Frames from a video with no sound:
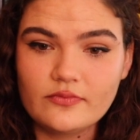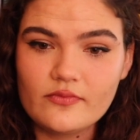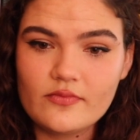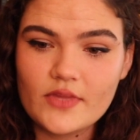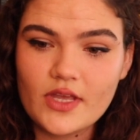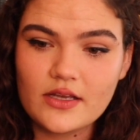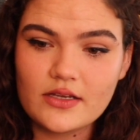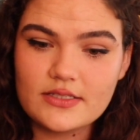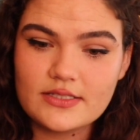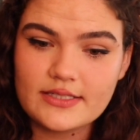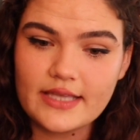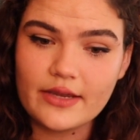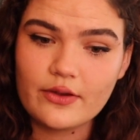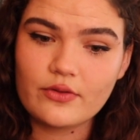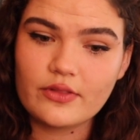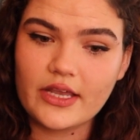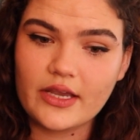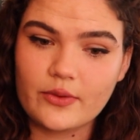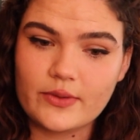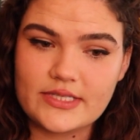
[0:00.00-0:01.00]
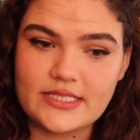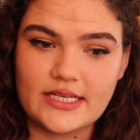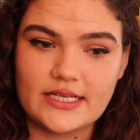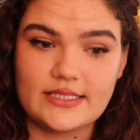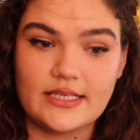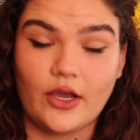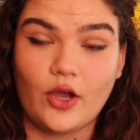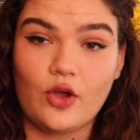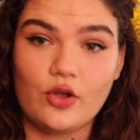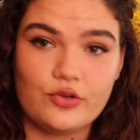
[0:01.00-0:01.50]
psycholinguistics
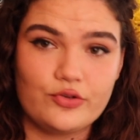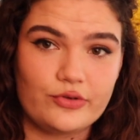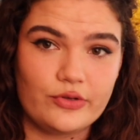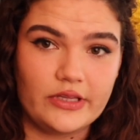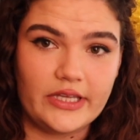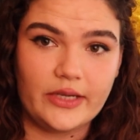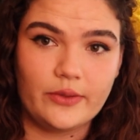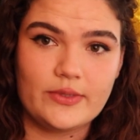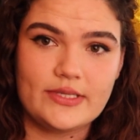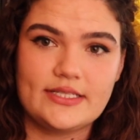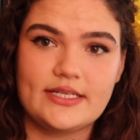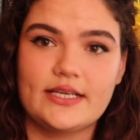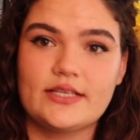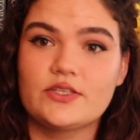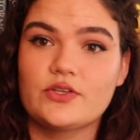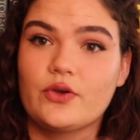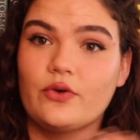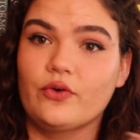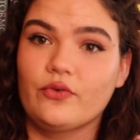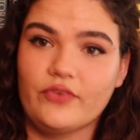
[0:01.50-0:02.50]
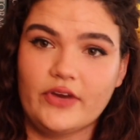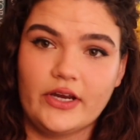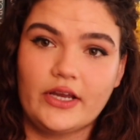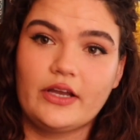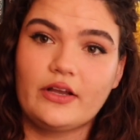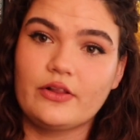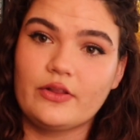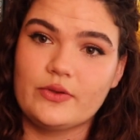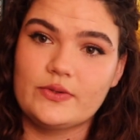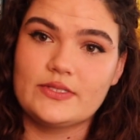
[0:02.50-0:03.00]
and cultural linguistics go very
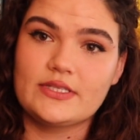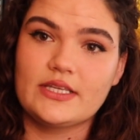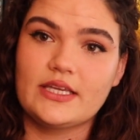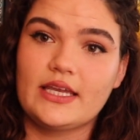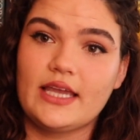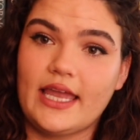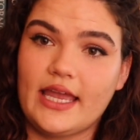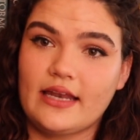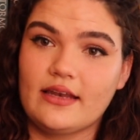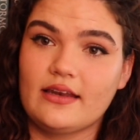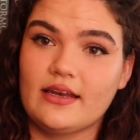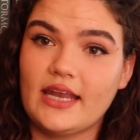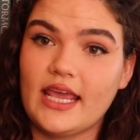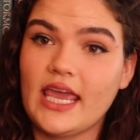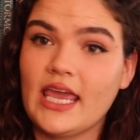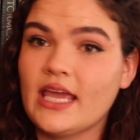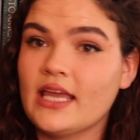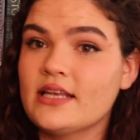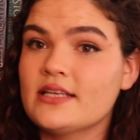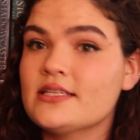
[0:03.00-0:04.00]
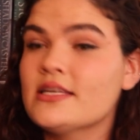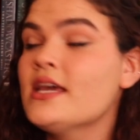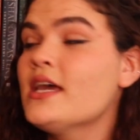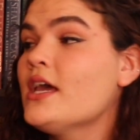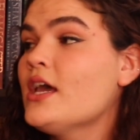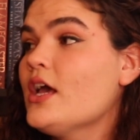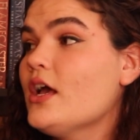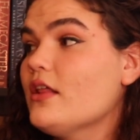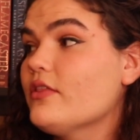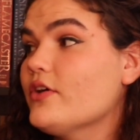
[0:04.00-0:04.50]
closely hand in hand.
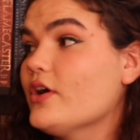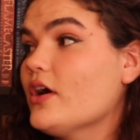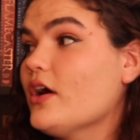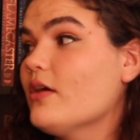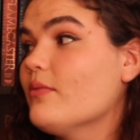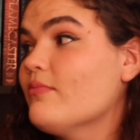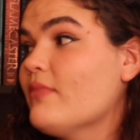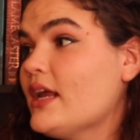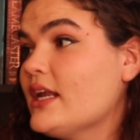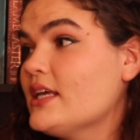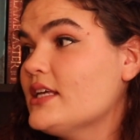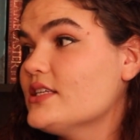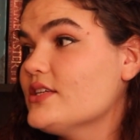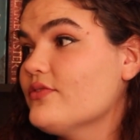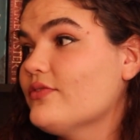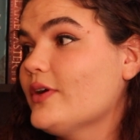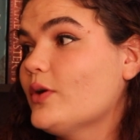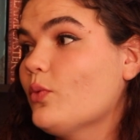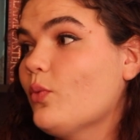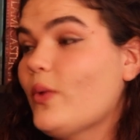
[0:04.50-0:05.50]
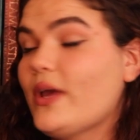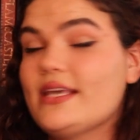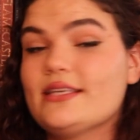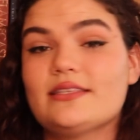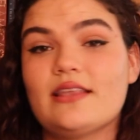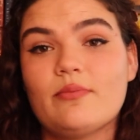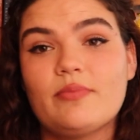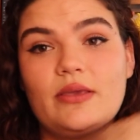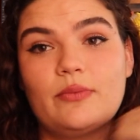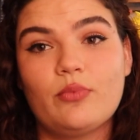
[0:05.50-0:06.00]
There are many different ways
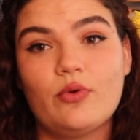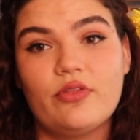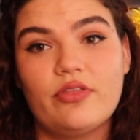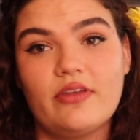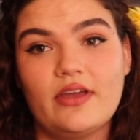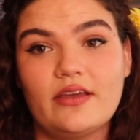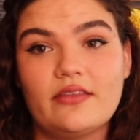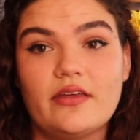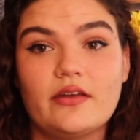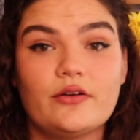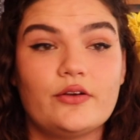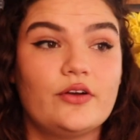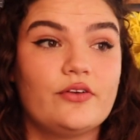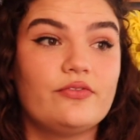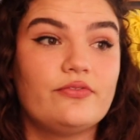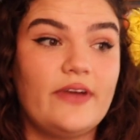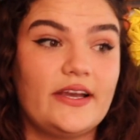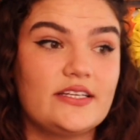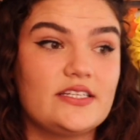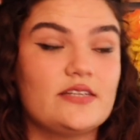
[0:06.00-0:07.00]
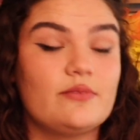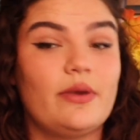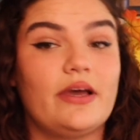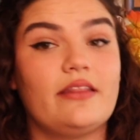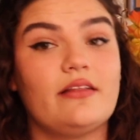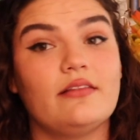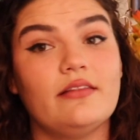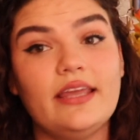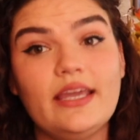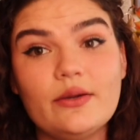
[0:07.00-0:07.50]
that people think that are affected by
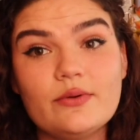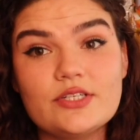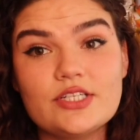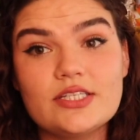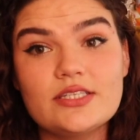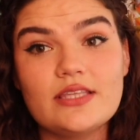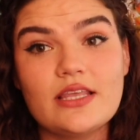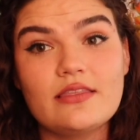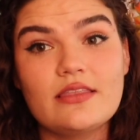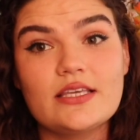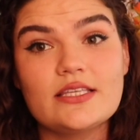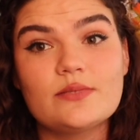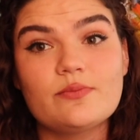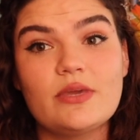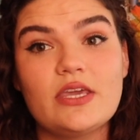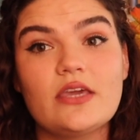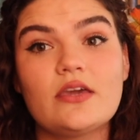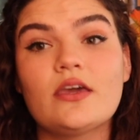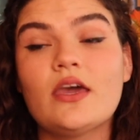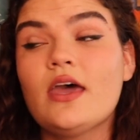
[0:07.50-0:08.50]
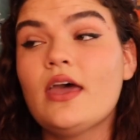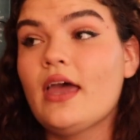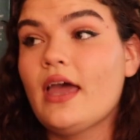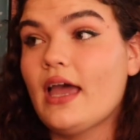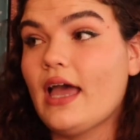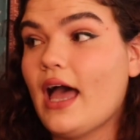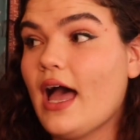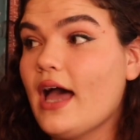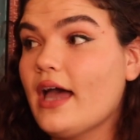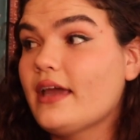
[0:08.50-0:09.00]
the languages that they speak,
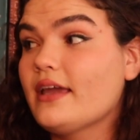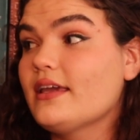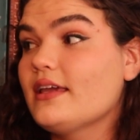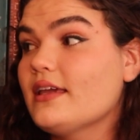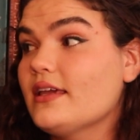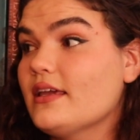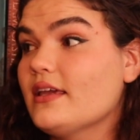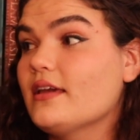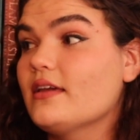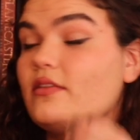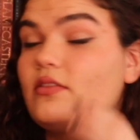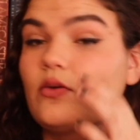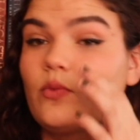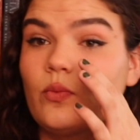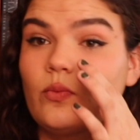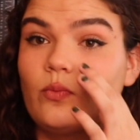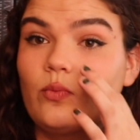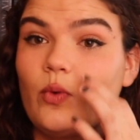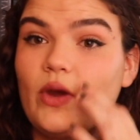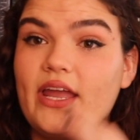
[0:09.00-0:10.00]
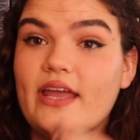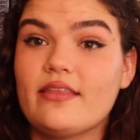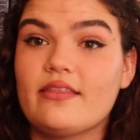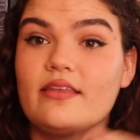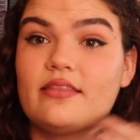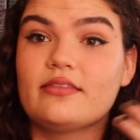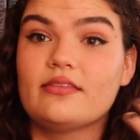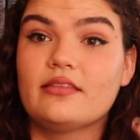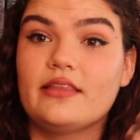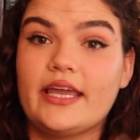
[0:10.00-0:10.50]
i.e. the way
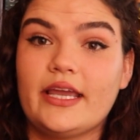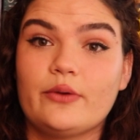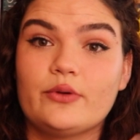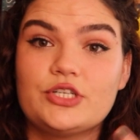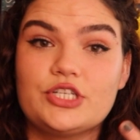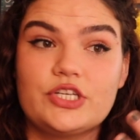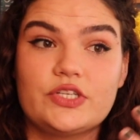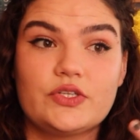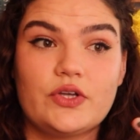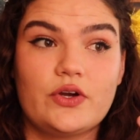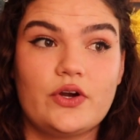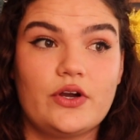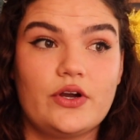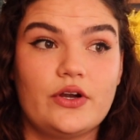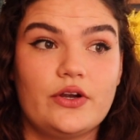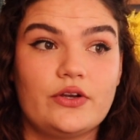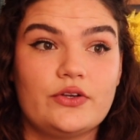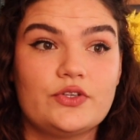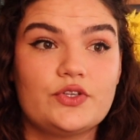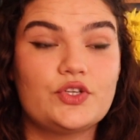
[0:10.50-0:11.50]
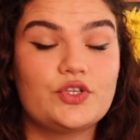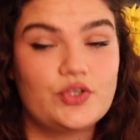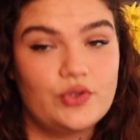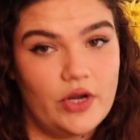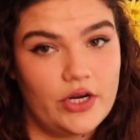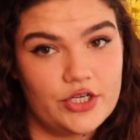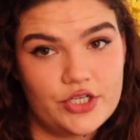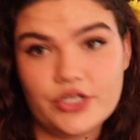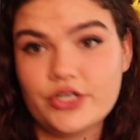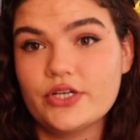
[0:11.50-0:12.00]
that languages are
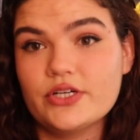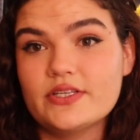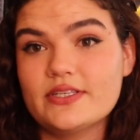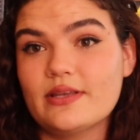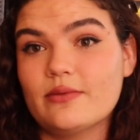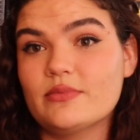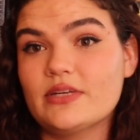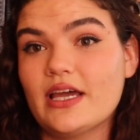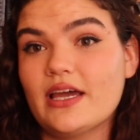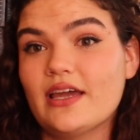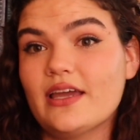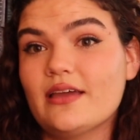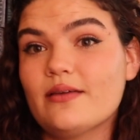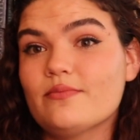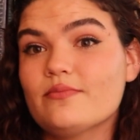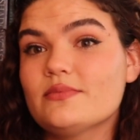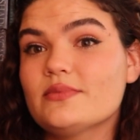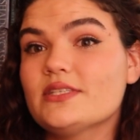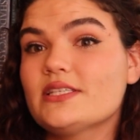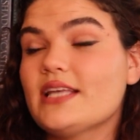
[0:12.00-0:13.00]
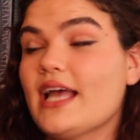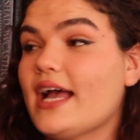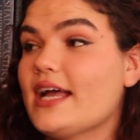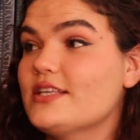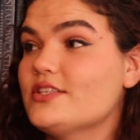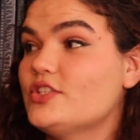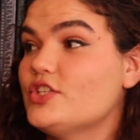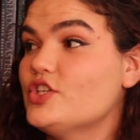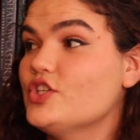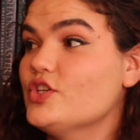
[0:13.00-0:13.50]
structured sometimes
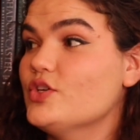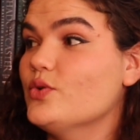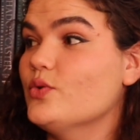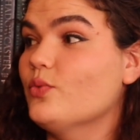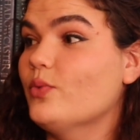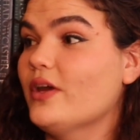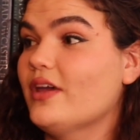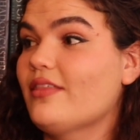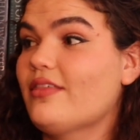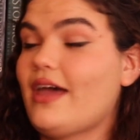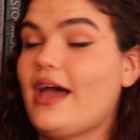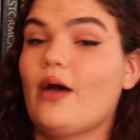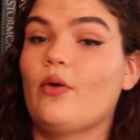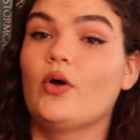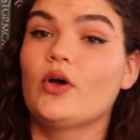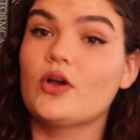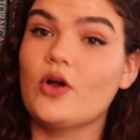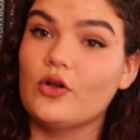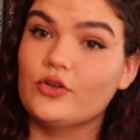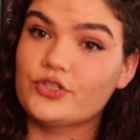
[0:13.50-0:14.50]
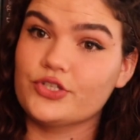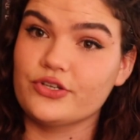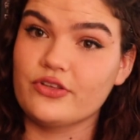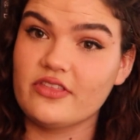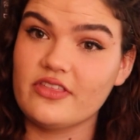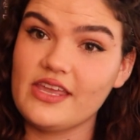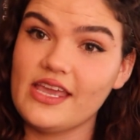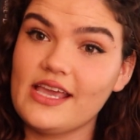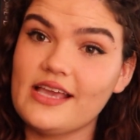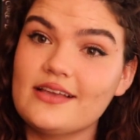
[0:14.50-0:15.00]
has to do with how a culture
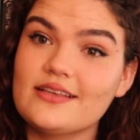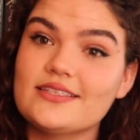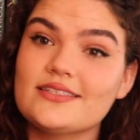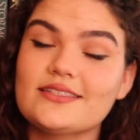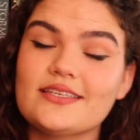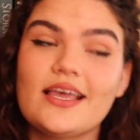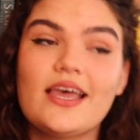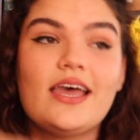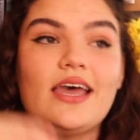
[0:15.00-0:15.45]
thinks.